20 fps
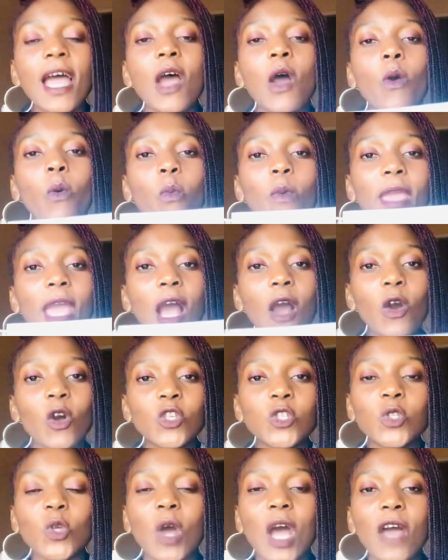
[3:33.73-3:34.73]
We are
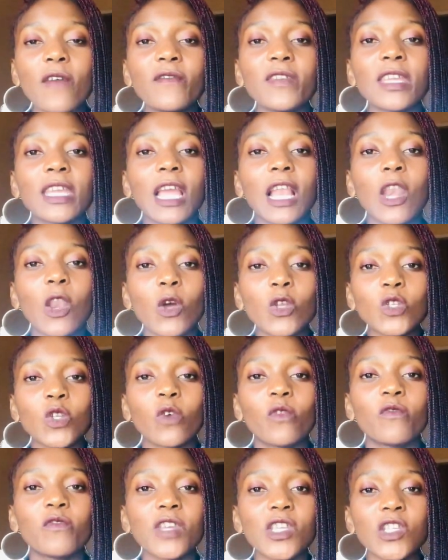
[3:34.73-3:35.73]
also having a lot
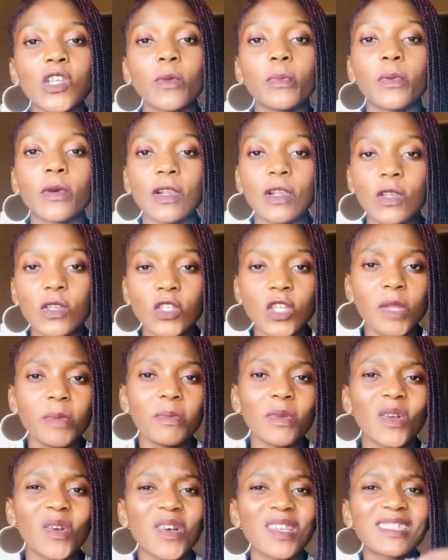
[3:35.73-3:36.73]
of visual pollution
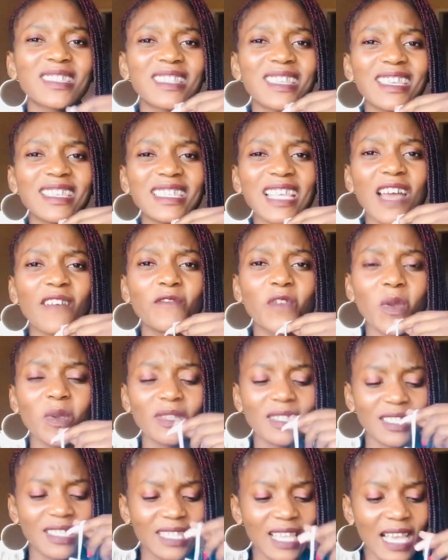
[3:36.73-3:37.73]
because these are very
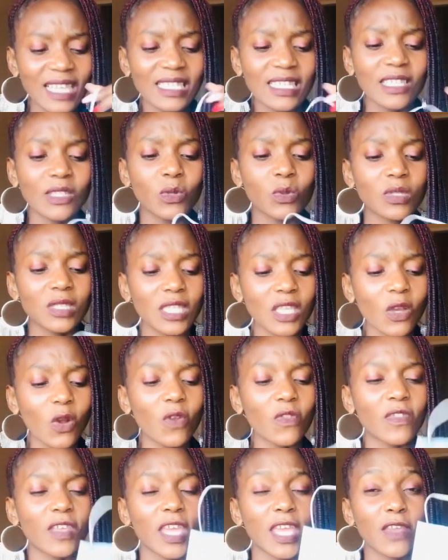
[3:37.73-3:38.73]
disgusting to see
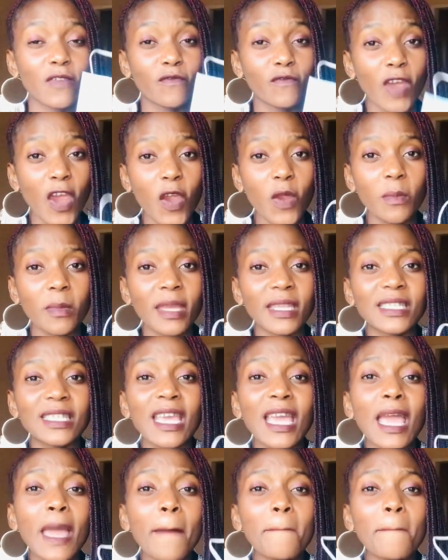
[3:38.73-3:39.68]
on the environment.